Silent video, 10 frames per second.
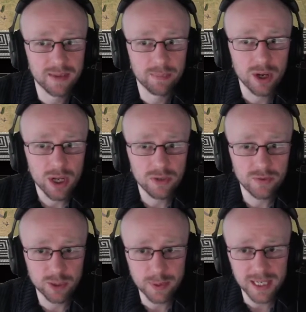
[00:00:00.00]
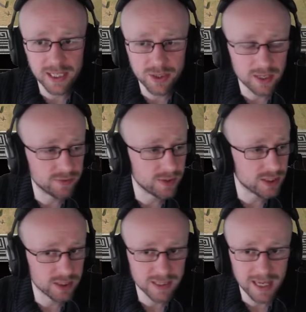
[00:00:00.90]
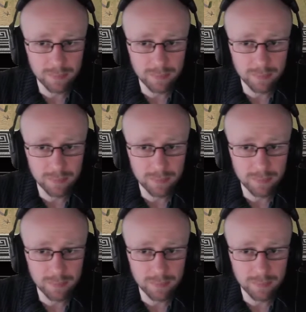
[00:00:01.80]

But you've got to protect your elephants, because that